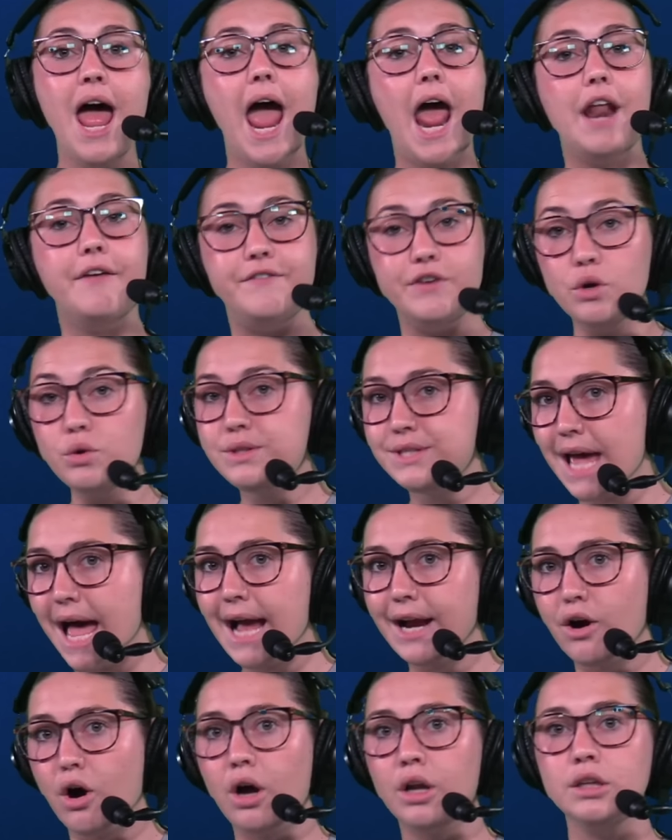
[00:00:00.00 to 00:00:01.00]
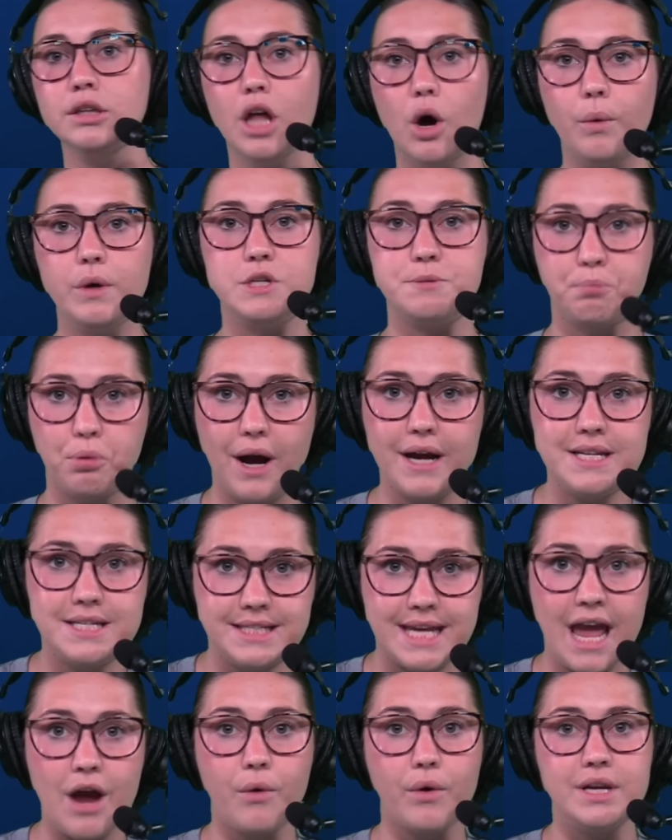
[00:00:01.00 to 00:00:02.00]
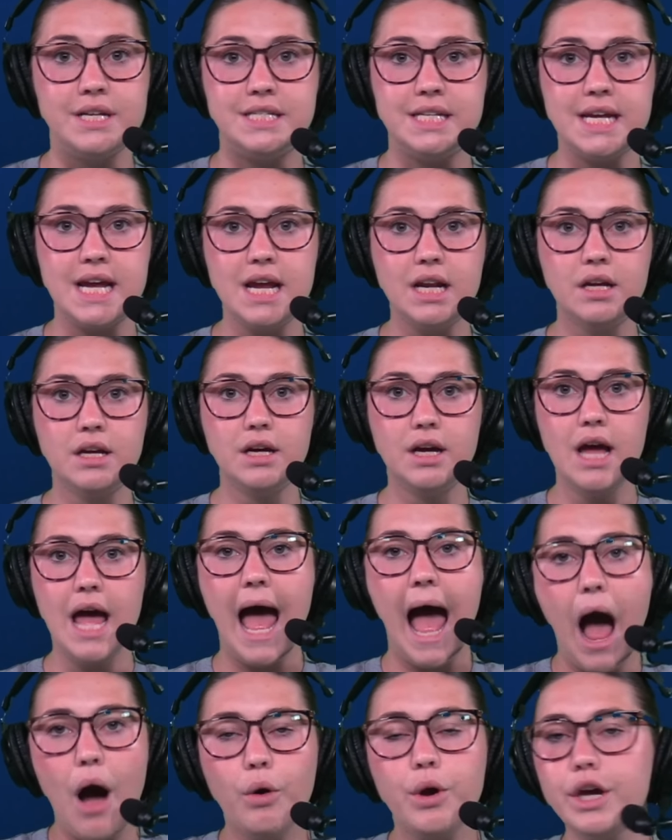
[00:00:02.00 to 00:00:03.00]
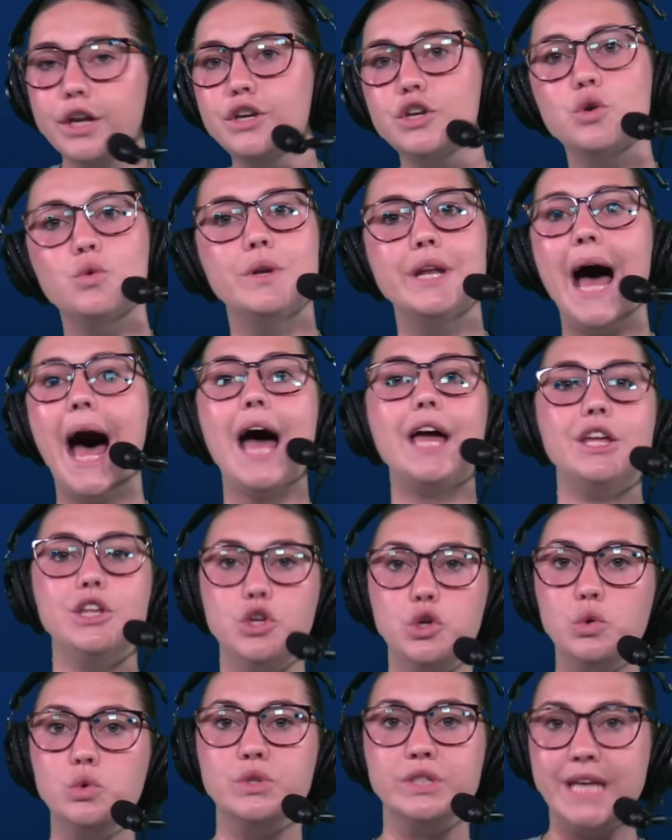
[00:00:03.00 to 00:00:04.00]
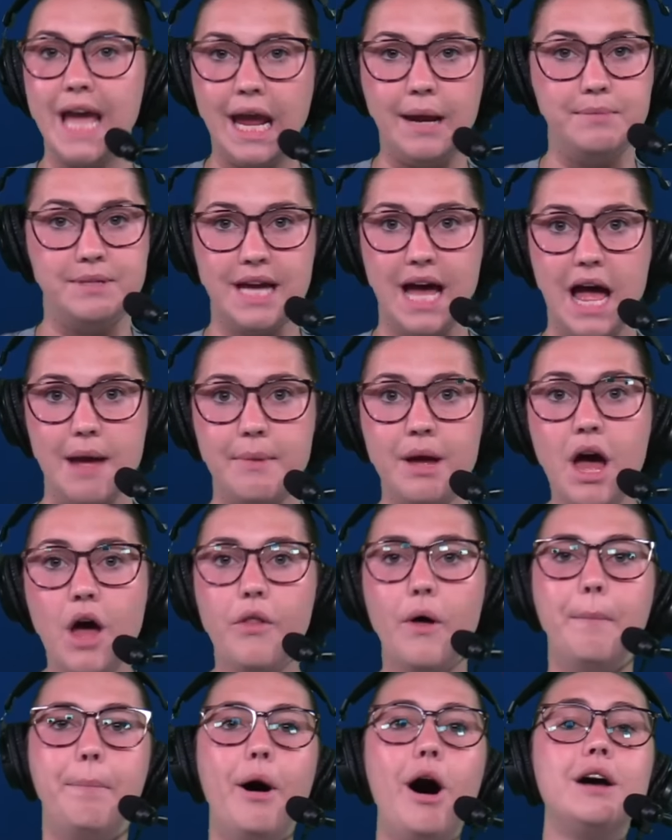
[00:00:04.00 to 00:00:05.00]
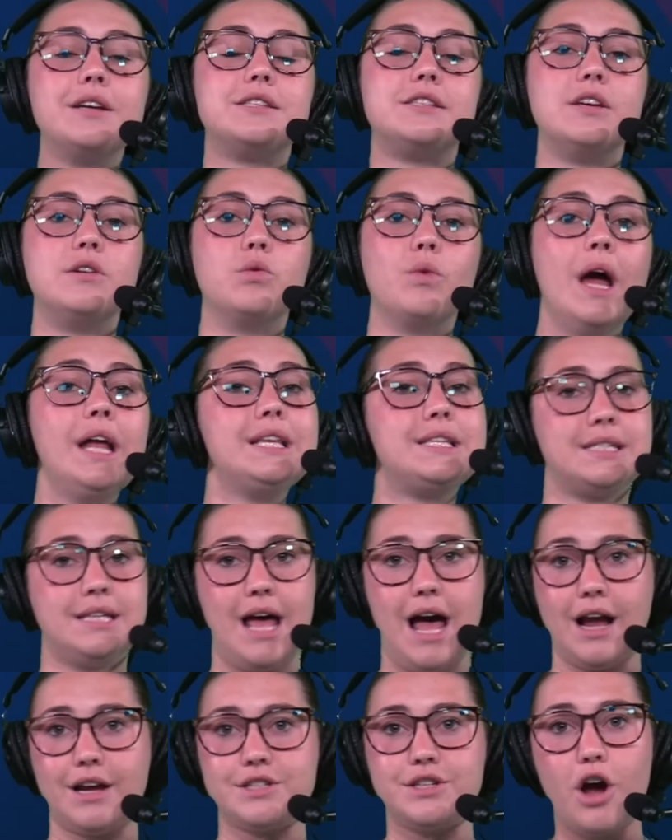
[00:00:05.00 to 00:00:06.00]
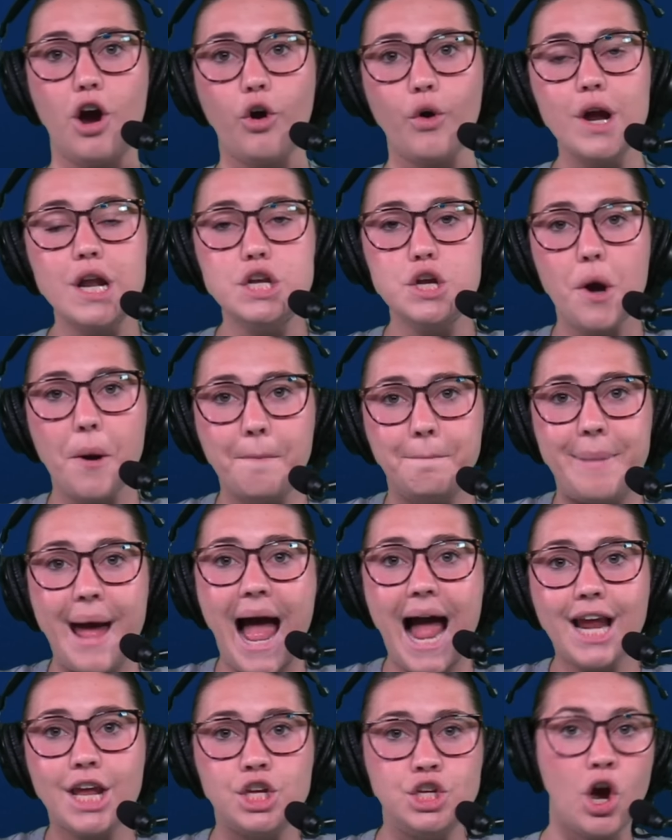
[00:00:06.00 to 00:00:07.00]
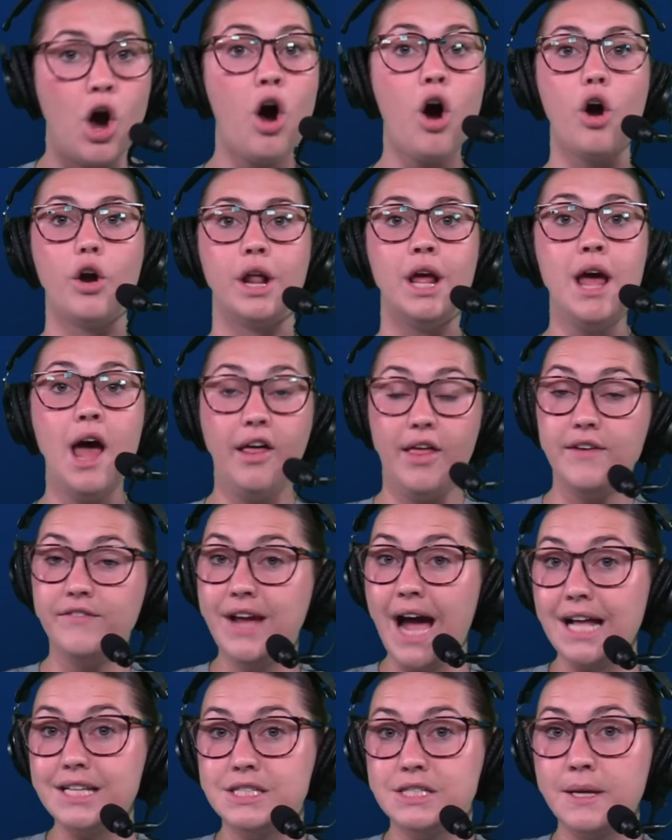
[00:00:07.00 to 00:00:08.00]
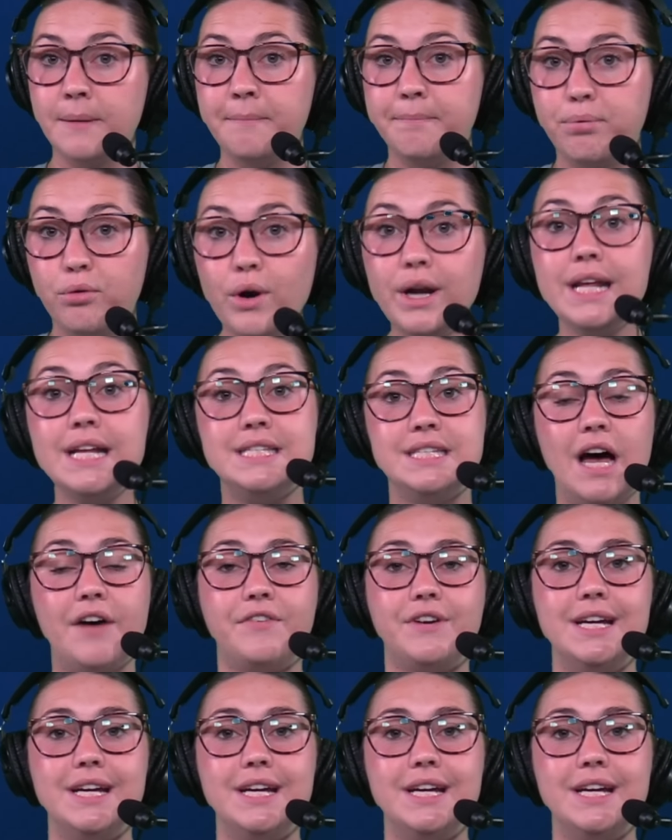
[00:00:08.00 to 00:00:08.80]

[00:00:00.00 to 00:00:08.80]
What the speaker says: And if you tag on lowest price guaranteed, how can you not use Game Time? The Boston Red Sox are in your backyard. They've got some pretty tough